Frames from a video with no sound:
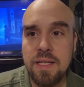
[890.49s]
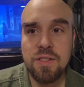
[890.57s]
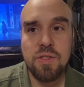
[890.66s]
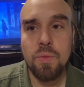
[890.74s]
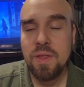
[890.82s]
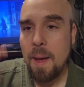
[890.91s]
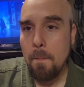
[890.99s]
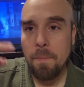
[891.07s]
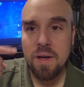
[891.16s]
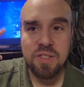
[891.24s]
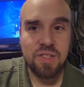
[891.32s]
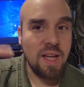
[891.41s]
He's doing that
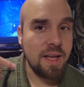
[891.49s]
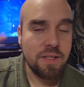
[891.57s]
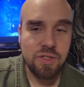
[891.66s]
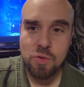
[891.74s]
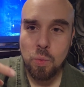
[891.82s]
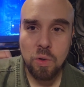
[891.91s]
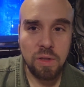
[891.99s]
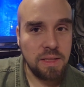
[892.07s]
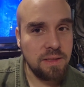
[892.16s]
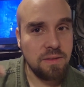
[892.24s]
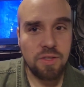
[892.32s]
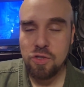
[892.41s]
mustache
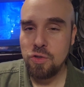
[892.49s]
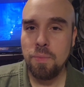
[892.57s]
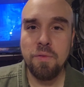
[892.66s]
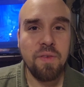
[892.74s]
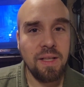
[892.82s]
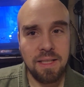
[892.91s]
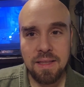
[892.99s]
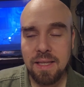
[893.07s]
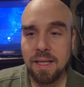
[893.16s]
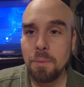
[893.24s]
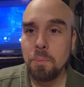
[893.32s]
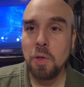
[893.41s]
twirling supervillain
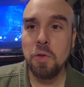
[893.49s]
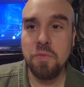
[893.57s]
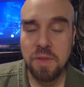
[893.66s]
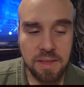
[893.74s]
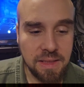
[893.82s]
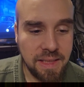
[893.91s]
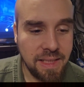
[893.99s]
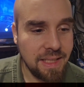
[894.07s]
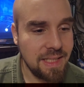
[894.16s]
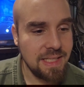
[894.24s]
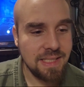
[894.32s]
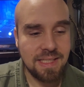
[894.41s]
thing perfectly,
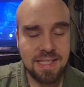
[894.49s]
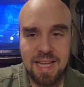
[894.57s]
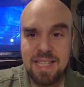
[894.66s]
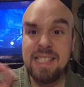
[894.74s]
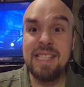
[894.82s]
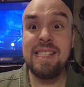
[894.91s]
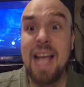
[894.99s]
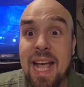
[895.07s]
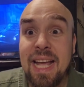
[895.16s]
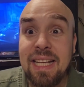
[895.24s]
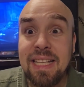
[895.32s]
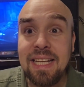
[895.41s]
and he's
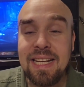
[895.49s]
insane,